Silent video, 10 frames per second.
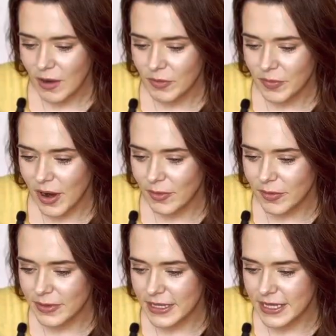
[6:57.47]
I would
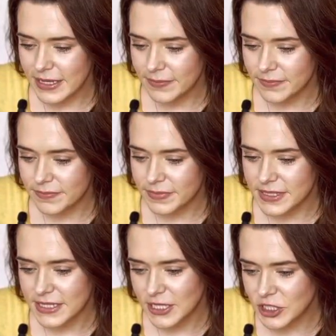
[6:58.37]
probably
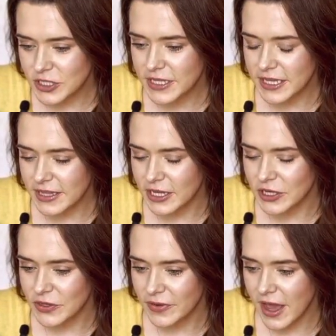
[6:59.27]
potentially get like a
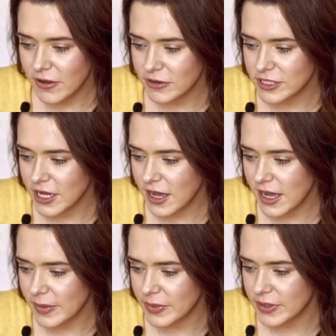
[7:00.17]
new countertop.